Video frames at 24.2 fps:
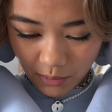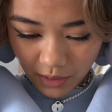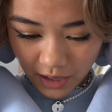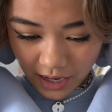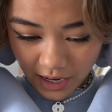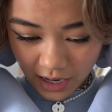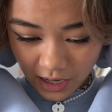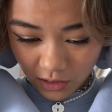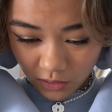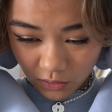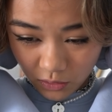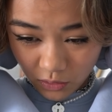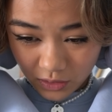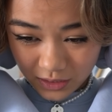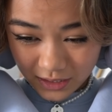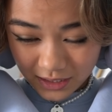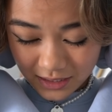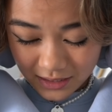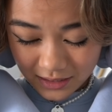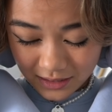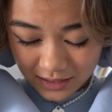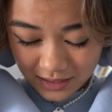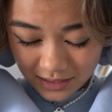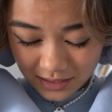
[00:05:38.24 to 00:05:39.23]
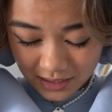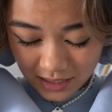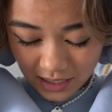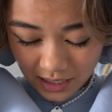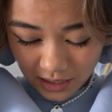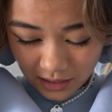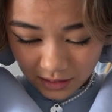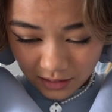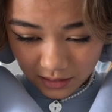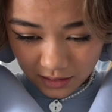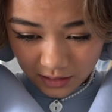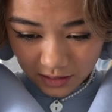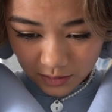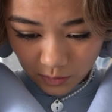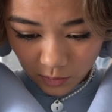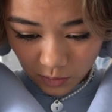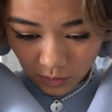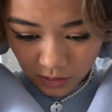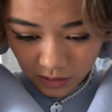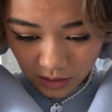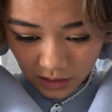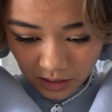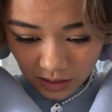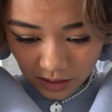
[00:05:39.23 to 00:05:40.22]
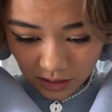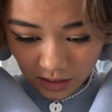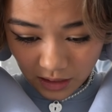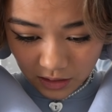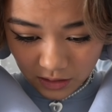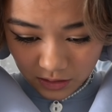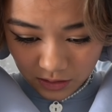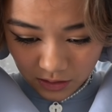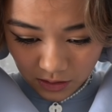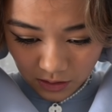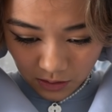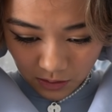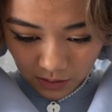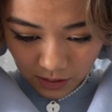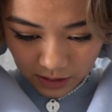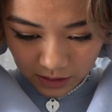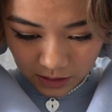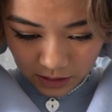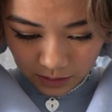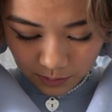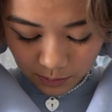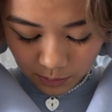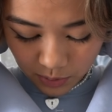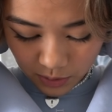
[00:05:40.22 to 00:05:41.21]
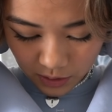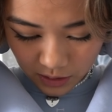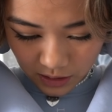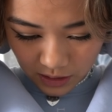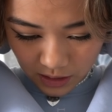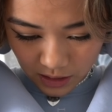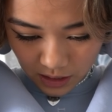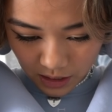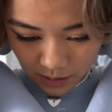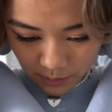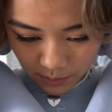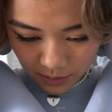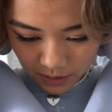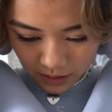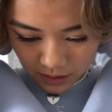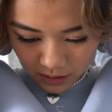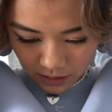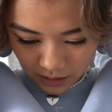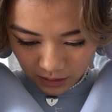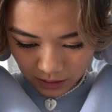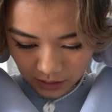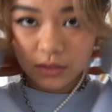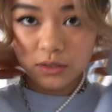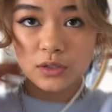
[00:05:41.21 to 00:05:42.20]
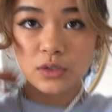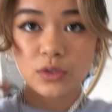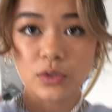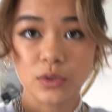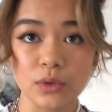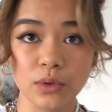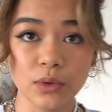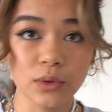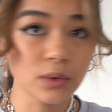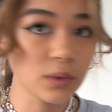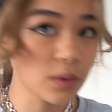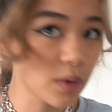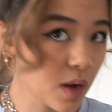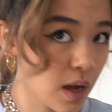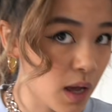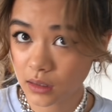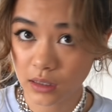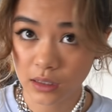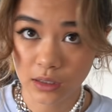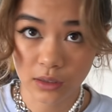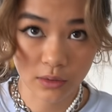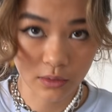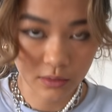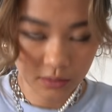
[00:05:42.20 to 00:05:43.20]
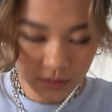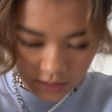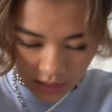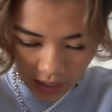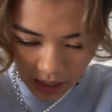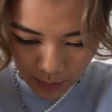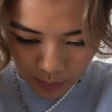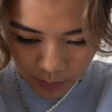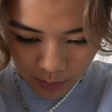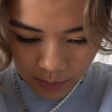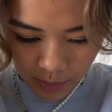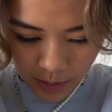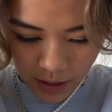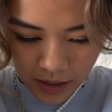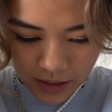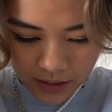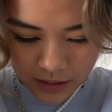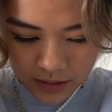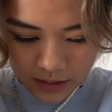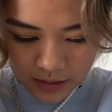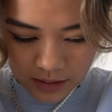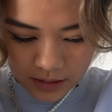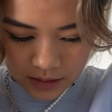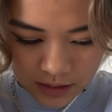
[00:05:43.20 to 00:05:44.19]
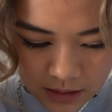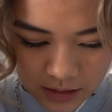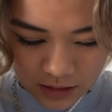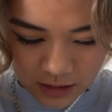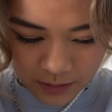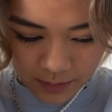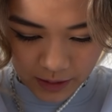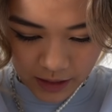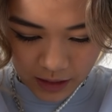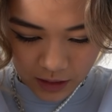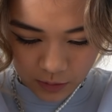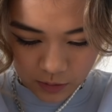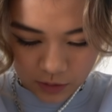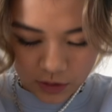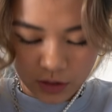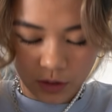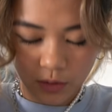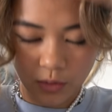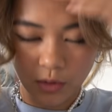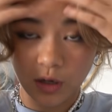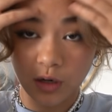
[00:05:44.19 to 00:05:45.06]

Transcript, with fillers: My hair looked insane this morning, so I just put it up in like two little top buns. Since my hair was so